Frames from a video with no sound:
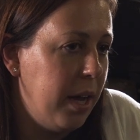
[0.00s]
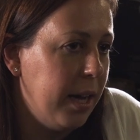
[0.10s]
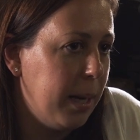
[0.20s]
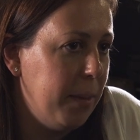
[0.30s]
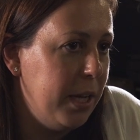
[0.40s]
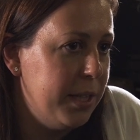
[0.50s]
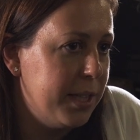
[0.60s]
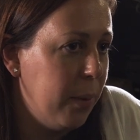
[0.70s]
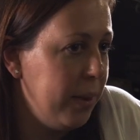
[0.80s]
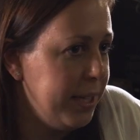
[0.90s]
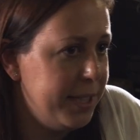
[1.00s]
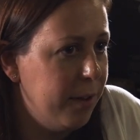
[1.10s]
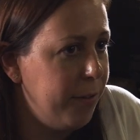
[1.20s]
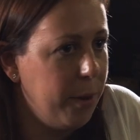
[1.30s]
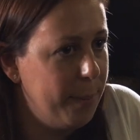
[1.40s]
a couple of years ago and they're
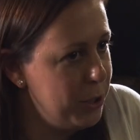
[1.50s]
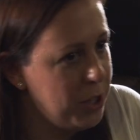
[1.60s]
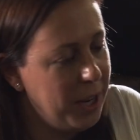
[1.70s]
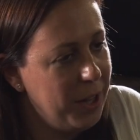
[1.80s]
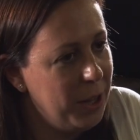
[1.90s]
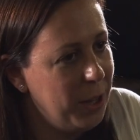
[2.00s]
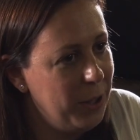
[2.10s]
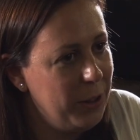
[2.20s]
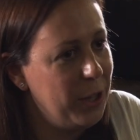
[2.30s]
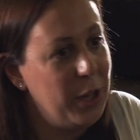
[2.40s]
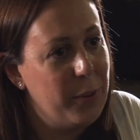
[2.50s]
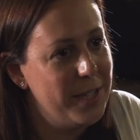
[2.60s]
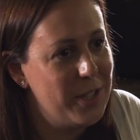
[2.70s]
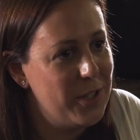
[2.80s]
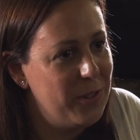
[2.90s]
still very much the new
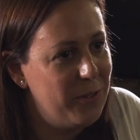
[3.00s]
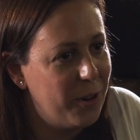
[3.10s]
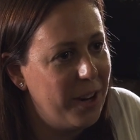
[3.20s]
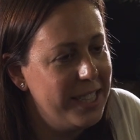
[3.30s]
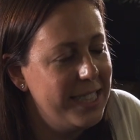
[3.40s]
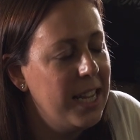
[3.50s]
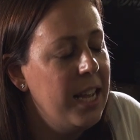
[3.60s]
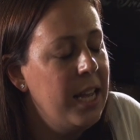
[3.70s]
addition for us.